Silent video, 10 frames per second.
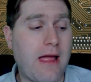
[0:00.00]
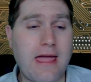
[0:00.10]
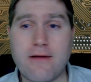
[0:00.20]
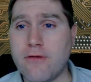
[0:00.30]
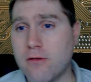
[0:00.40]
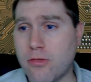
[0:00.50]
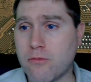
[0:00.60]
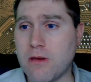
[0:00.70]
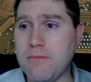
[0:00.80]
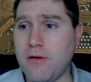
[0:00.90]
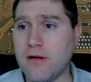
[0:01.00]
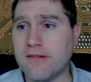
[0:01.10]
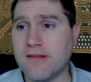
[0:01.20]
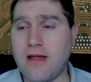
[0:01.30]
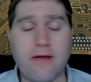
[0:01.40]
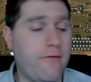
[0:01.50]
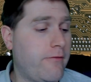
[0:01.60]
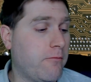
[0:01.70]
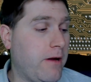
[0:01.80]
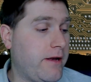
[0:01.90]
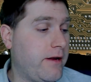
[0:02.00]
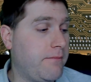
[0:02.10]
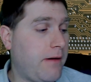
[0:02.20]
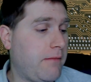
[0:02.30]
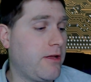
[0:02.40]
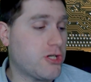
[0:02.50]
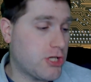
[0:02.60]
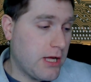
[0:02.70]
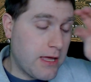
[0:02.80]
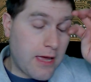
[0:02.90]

I have here three books that I've written and published,